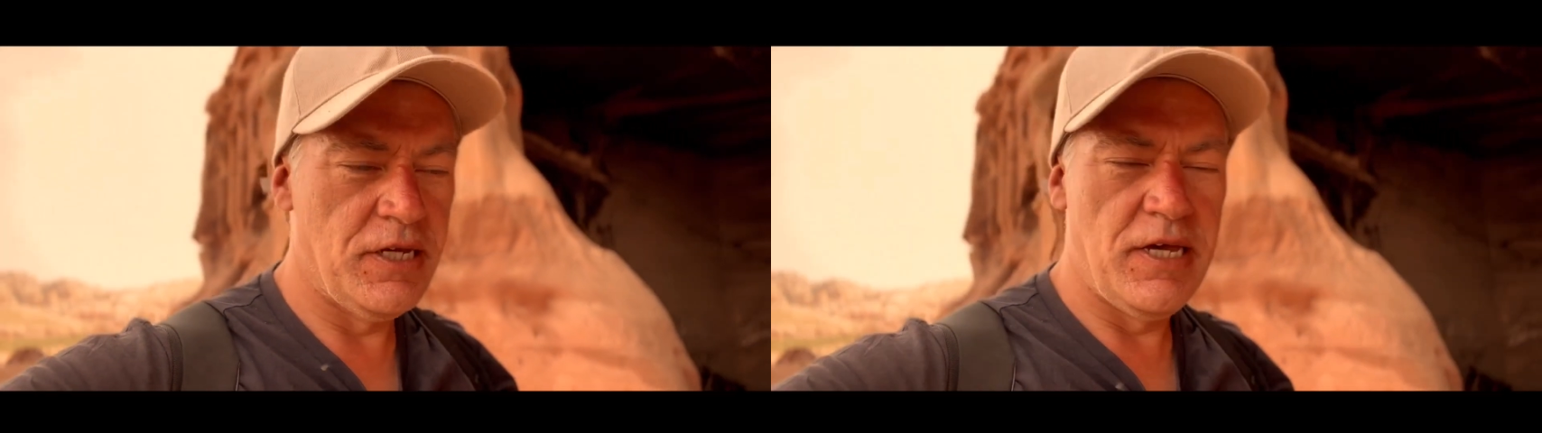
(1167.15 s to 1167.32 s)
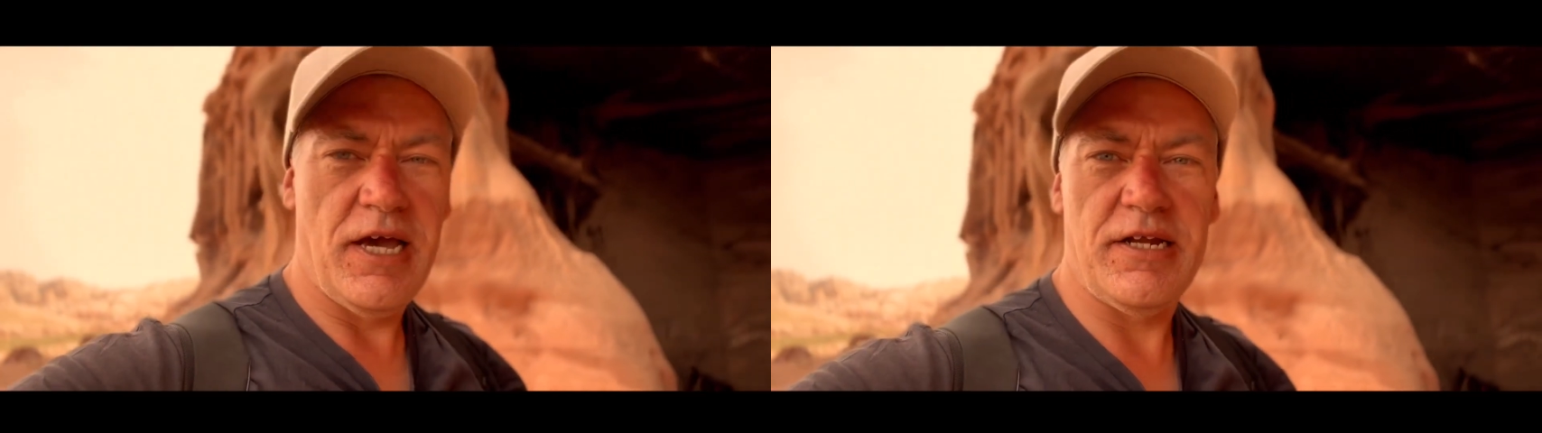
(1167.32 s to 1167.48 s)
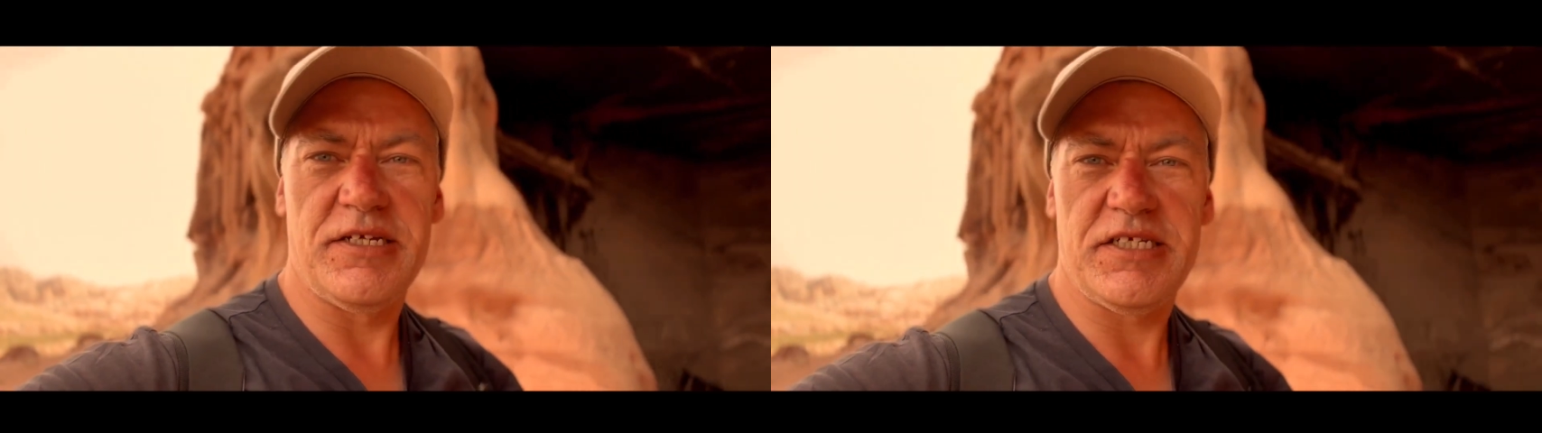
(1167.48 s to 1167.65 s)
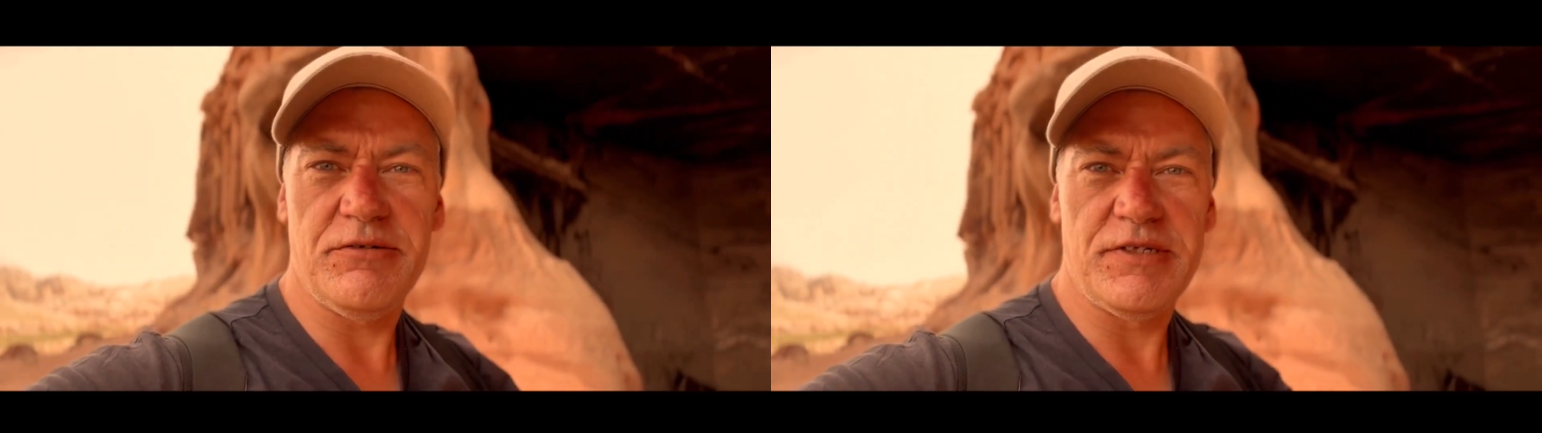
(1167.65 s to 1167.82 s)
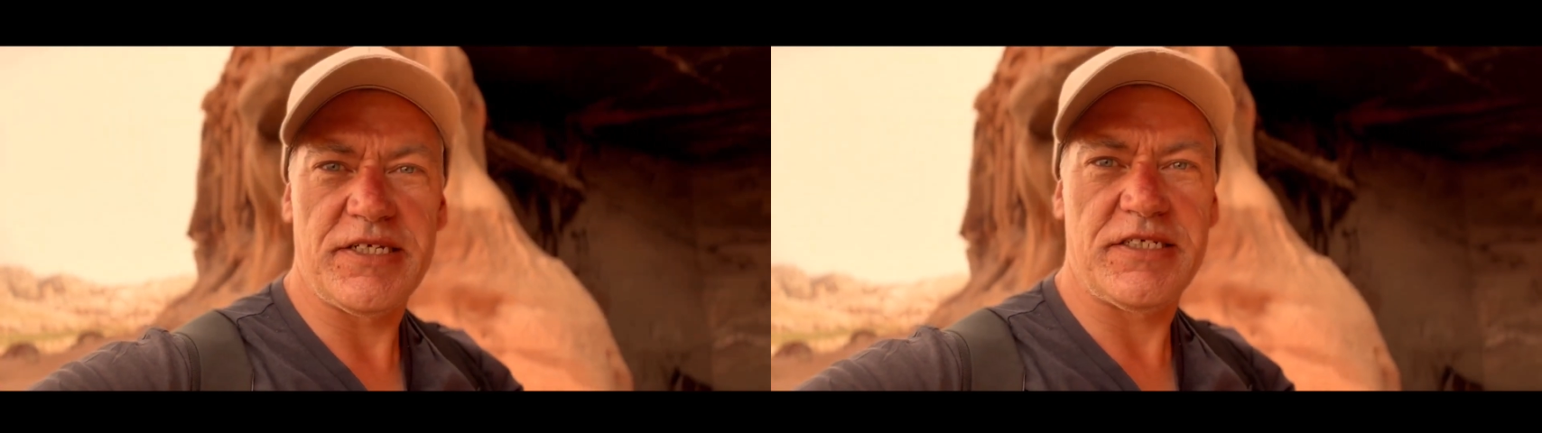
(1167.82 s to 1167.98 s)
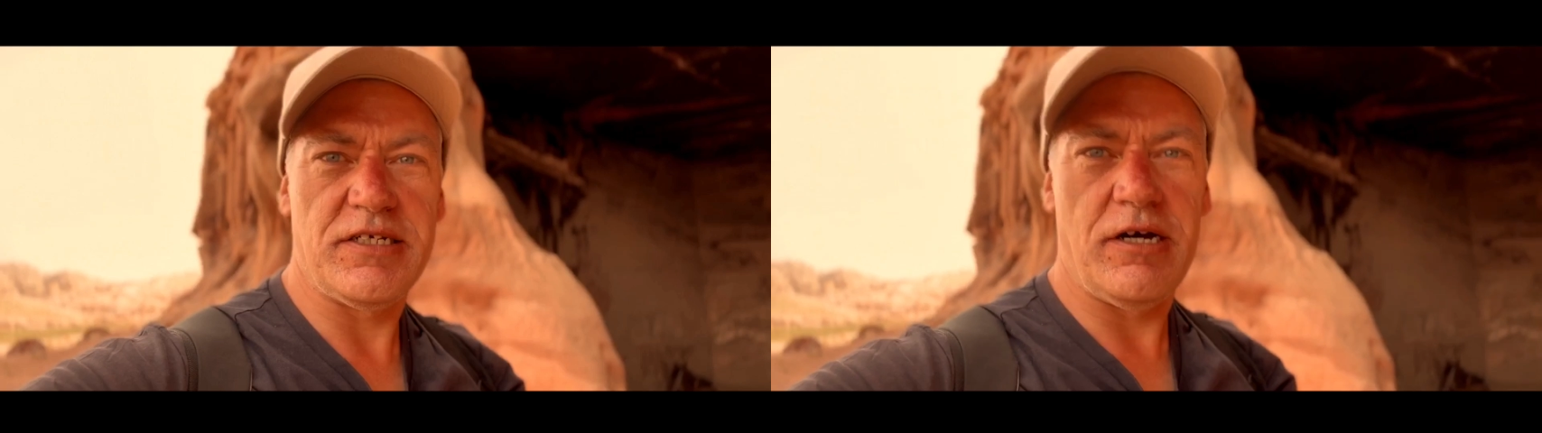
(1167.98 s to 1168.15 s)
And until
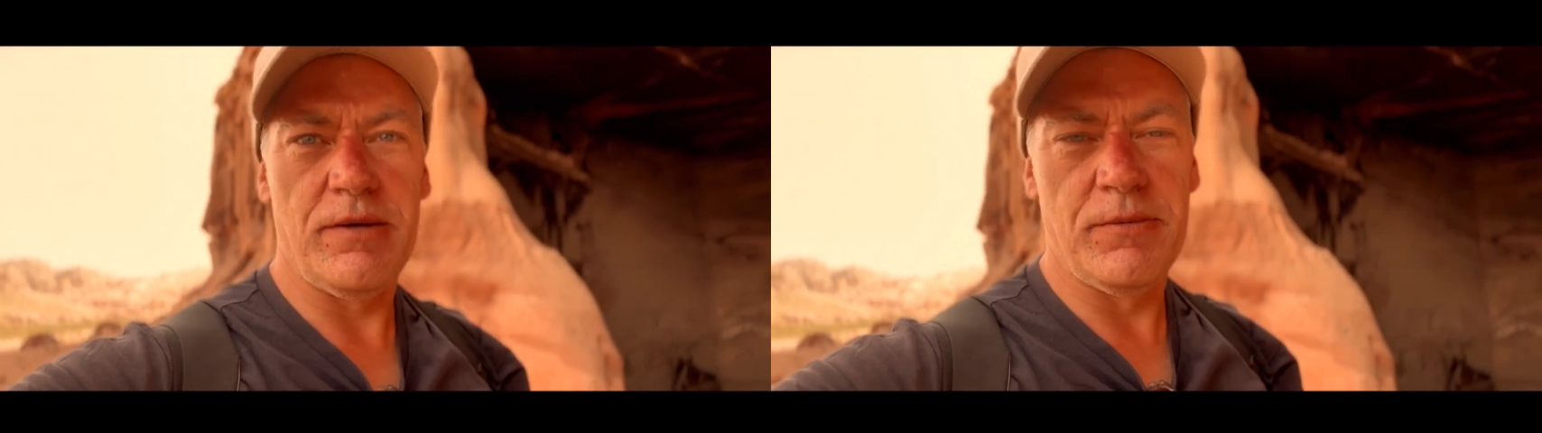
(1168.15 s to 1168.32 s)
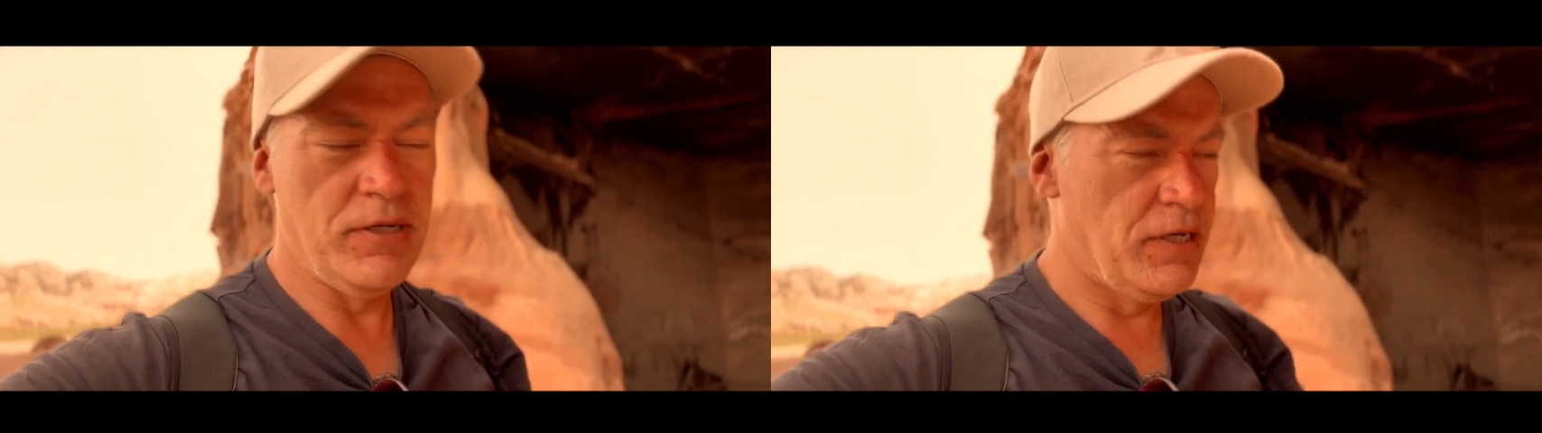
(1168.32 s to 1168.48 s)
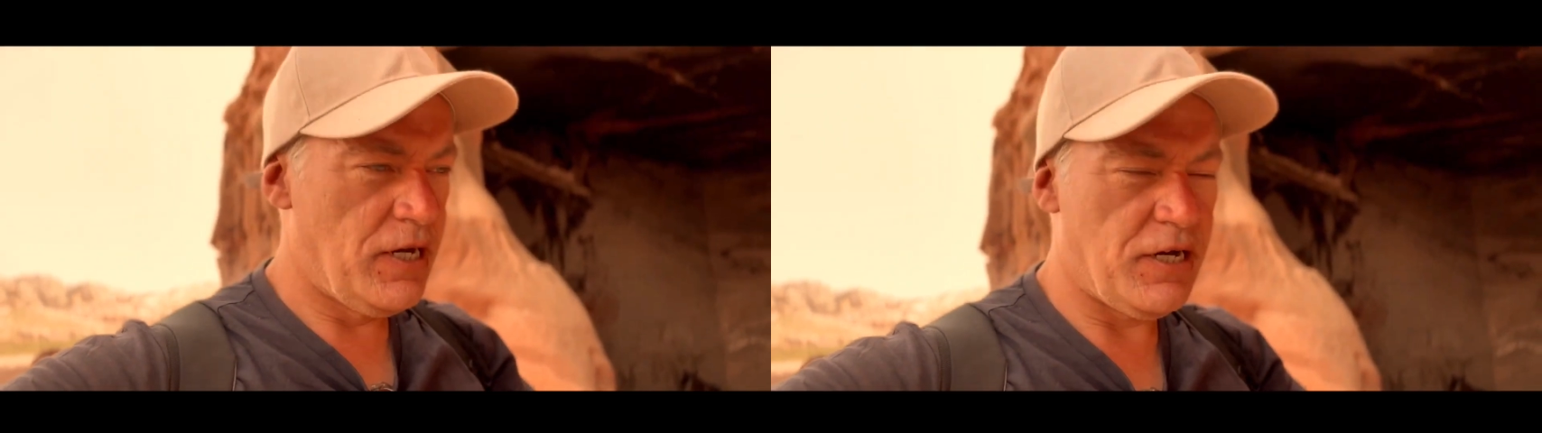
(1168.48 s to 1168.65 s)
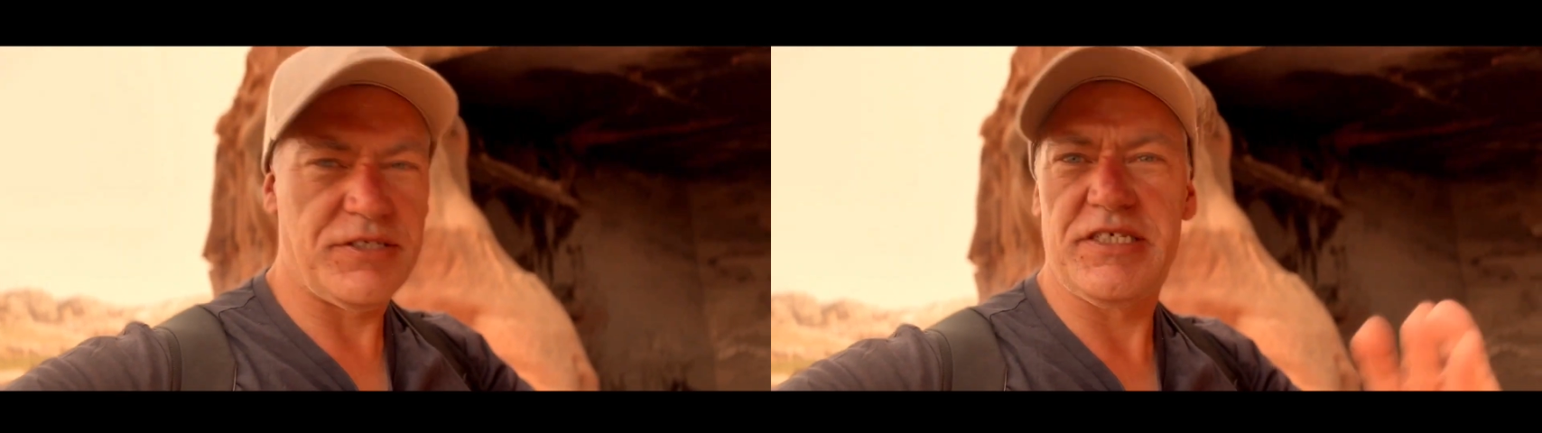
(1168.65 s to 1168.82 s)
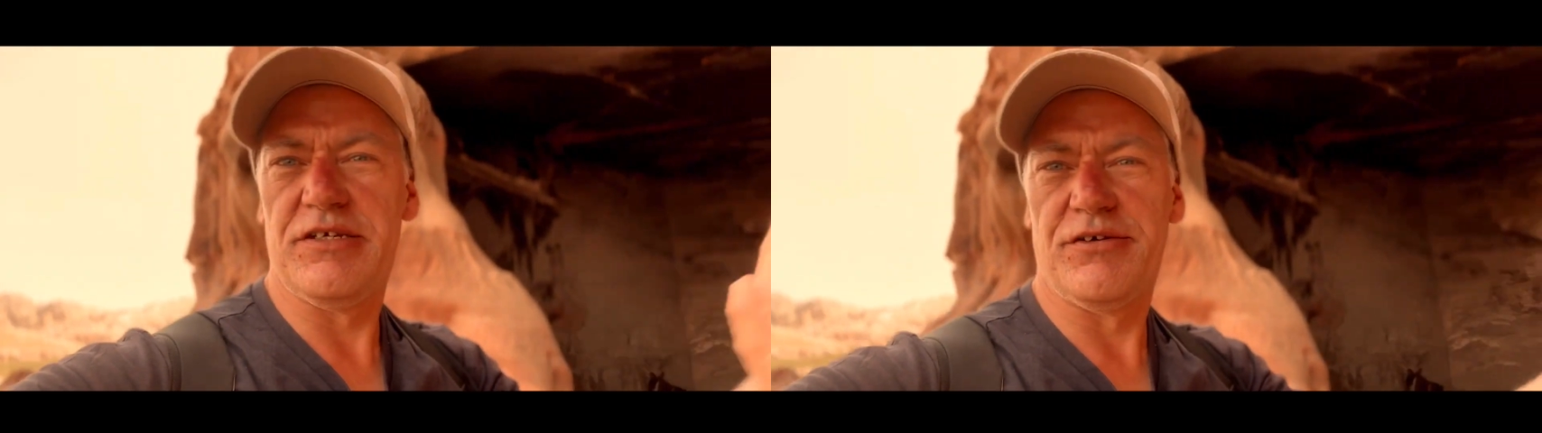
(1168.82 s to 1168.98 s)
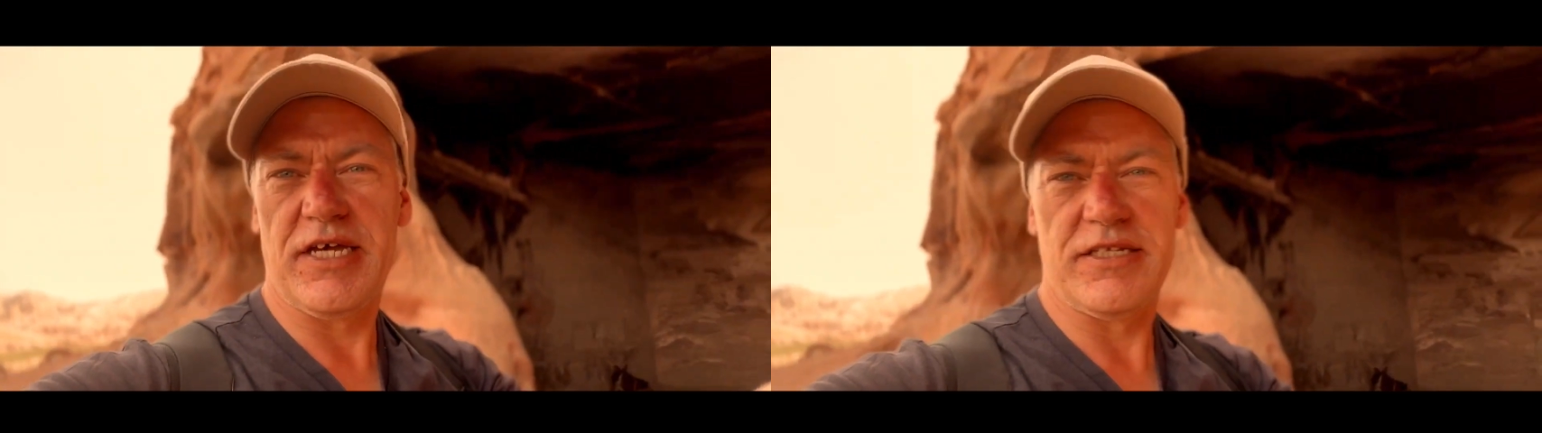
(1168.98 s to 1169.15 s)
next time, I'll see you again